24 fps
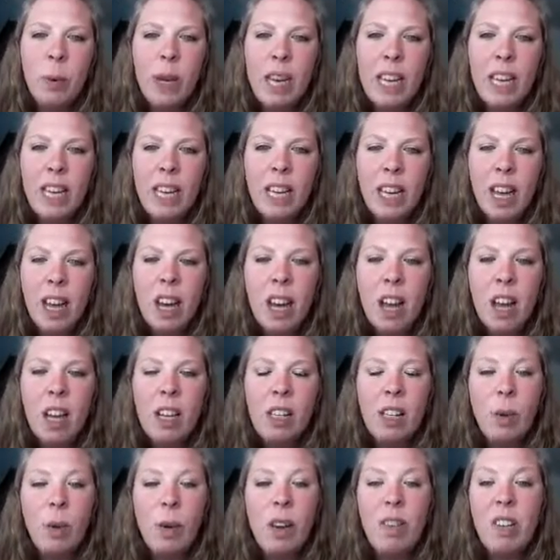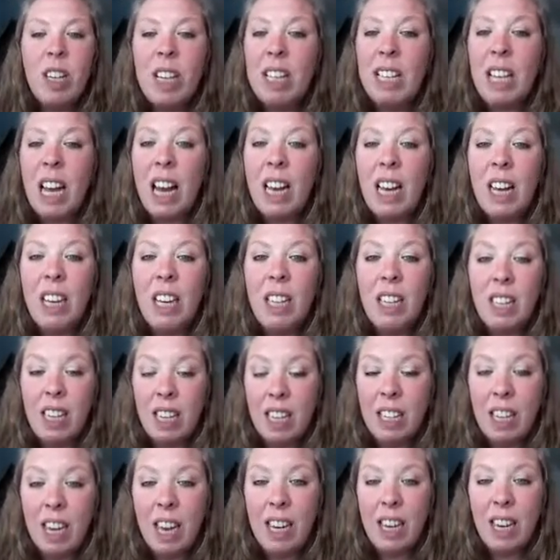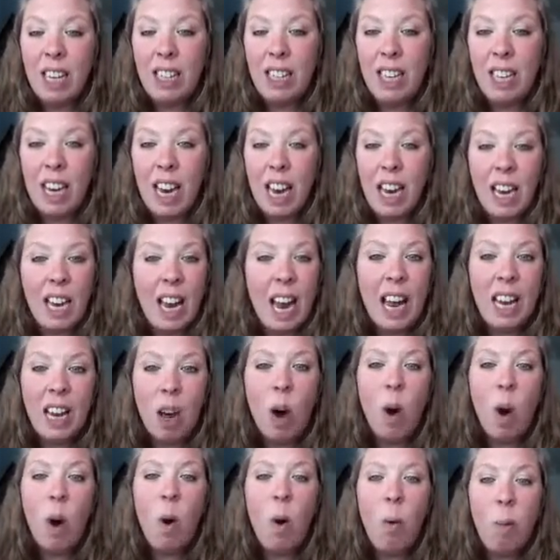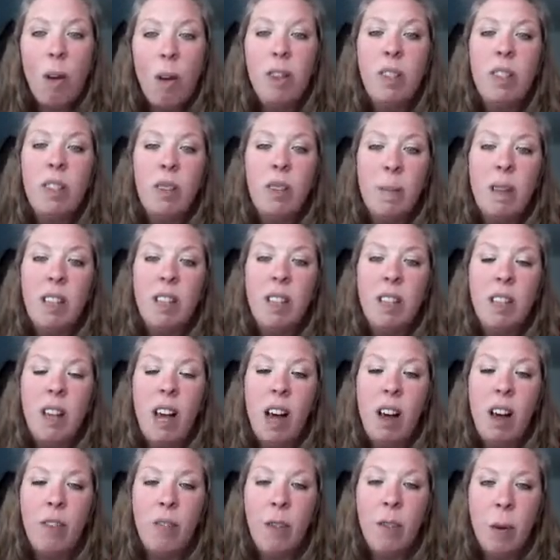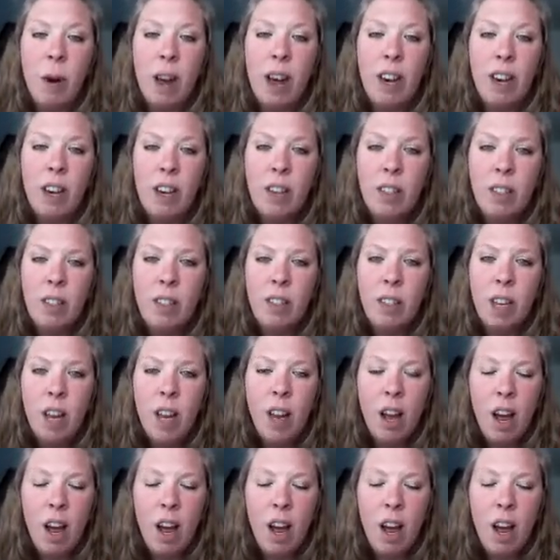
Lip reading: Week. So we've decided to dedicate the whole month to mental health awareness.